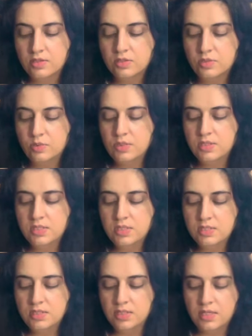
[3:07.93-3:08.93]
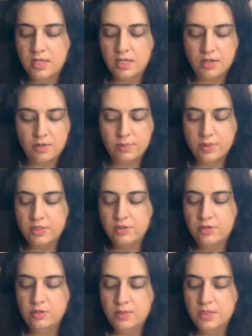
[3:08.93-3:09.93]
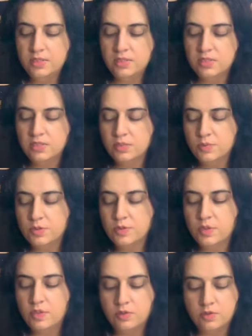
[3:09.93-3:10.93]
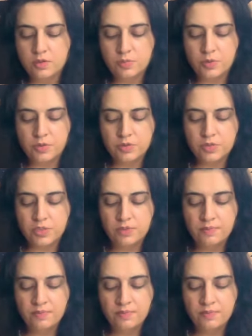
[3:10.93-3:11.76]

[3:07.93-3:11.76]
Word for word: So what's this delay here? But there could be a distance between you and this person.